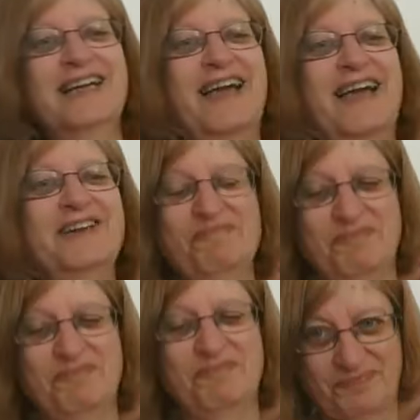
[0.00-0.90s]

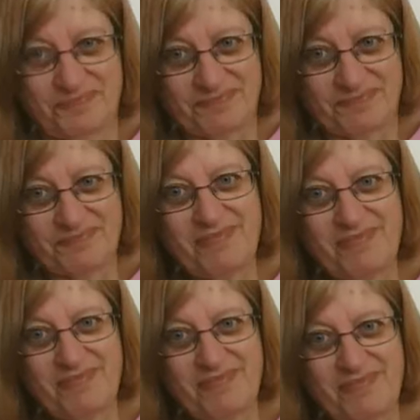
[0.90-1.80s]
Kevin,
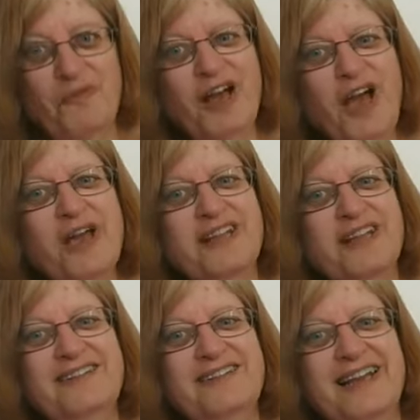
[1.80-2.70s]
when I go ghost
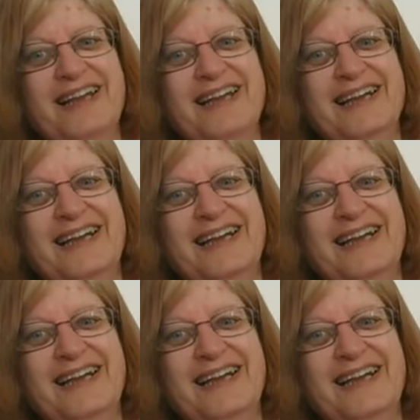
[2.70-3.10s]
hunting,